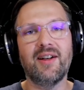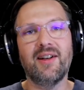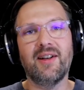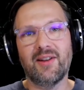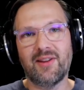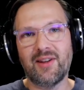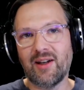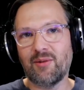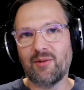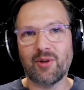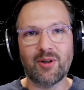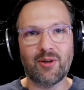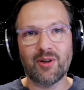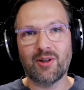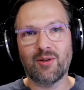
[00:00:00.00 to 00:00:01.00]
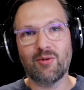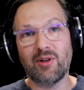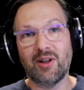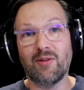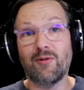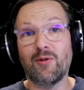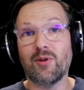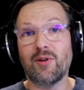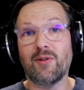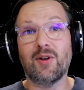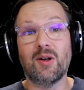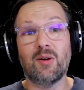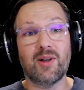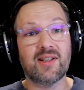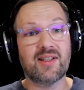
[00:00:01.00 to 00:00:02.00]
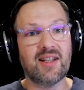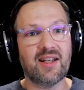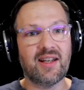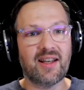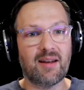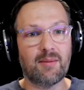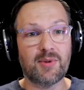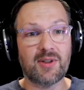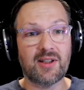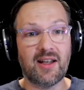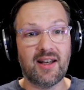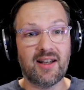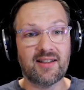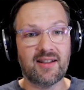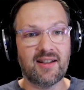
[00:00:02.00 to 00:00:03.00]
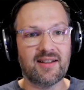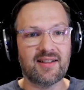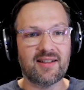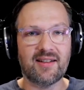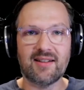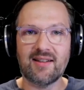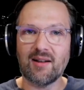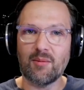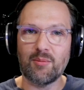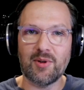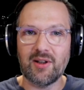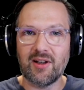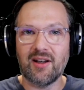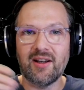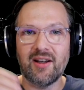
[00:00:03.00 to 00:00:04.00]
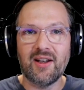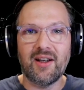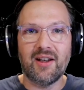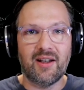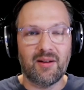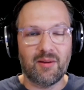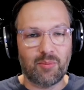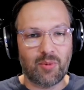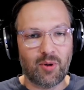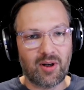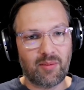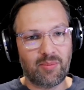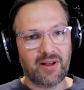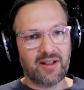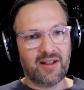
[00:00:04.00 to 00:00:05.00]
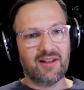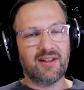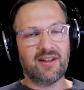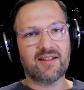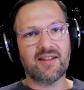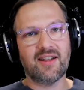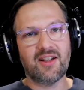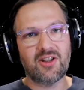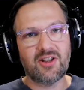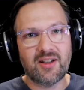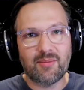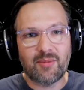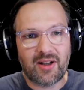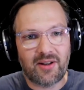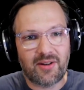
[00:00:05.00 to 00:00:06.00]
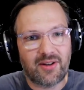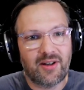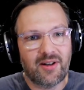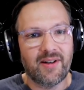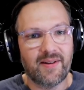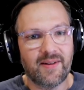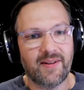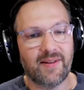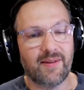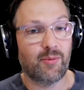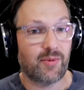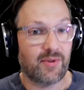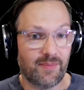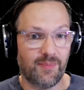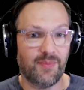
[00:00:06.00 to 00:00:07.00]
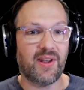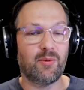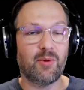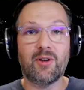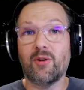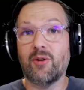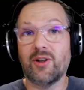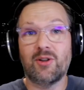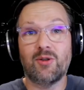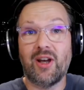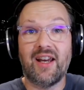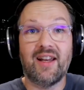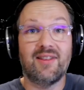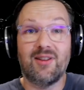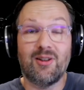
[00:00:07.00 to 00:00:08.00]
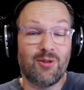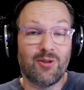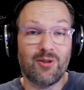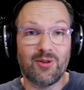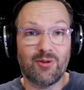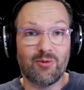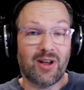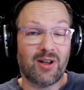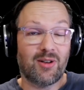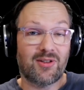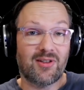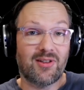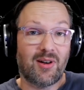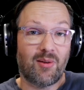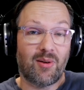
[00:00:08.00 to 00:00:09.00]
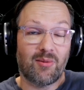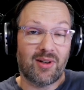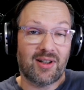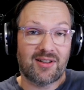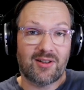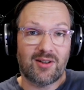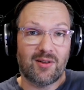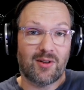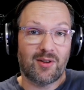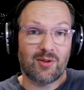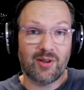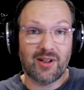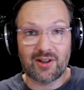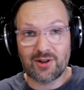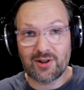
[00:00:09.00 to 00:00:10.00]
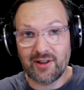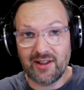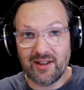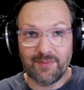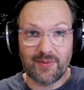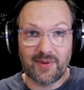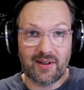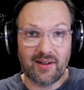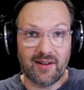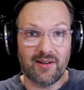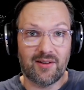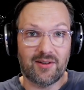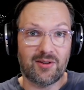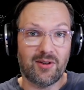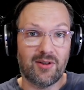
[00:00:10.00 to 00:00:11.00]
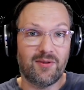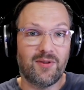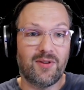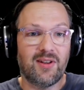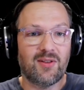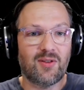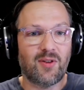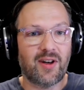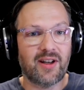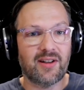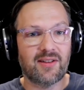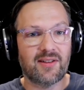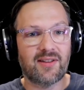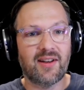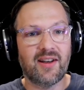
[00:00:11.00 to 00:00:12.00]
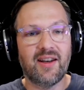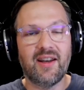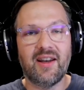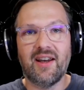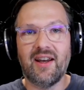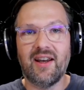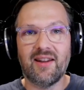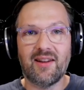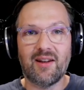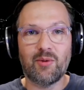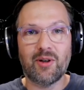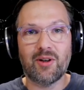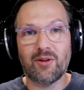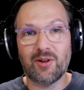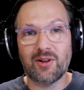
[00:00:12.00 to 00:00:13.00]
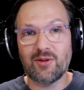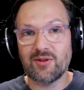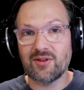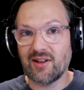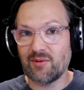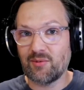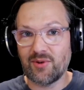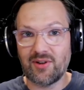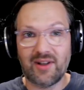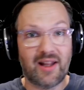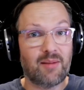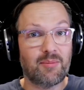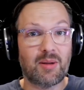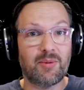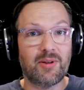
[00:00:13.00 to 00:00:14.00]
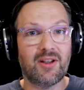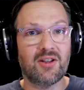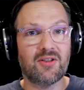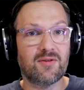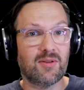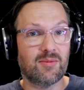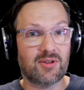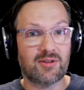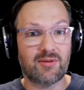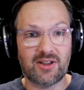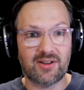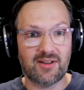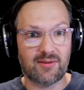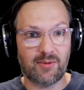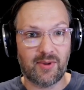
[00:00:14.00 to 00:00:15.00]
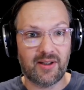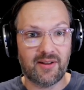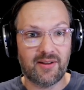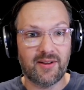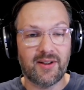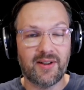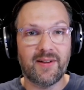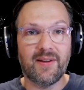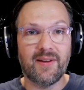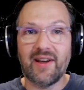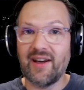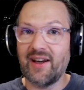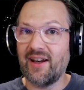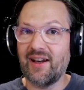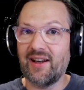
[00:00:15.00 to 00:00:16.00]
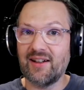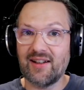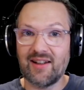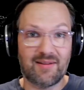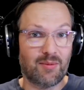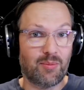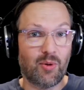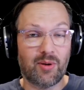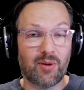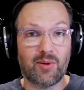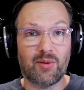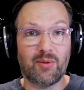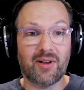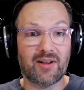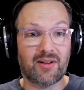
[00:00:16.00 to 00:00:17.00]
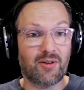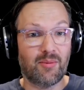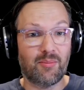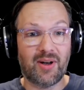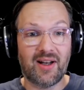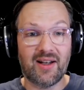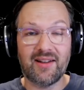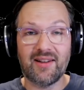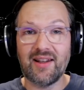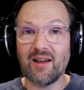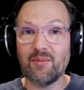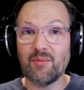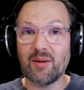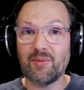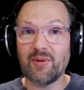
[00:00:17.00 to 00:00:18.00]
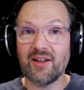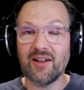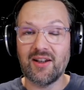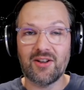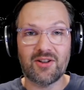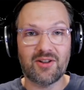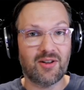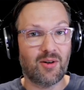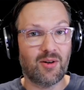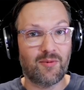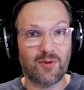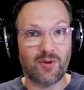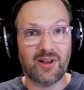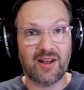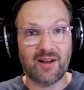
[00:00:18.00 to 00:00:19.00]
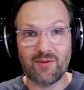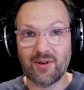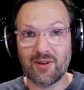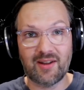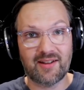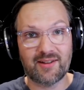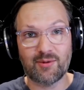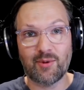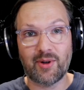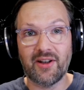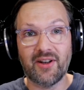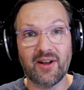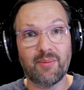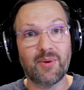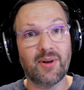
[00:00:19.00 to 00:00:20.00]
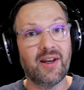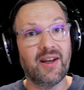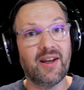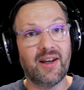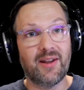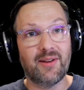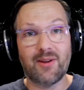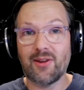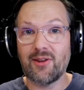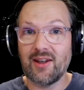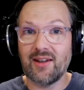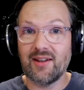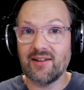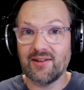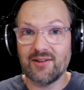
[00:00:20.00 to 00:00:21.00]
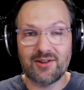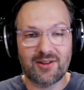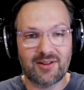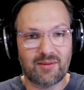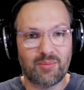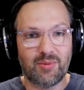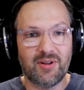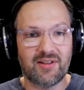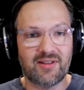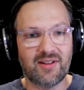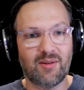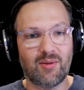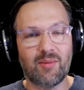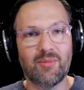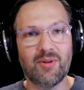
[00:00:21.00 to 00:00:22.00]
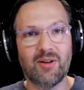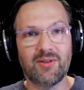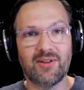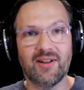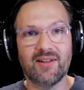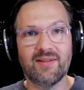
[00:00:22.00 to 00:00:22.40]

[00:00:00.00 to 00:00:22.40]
Then we're going to create a folder for our static assets and dump in a, a boilerplate index H T M L in there. Then we're going to add the, the routes in our Rust server to actually uh, serve these files. And then we're going to start with an Elm application from scratch as well. And that's a point where we are compiling the Elm application. Hopefully everything's wired up and the thing just appears in our browser.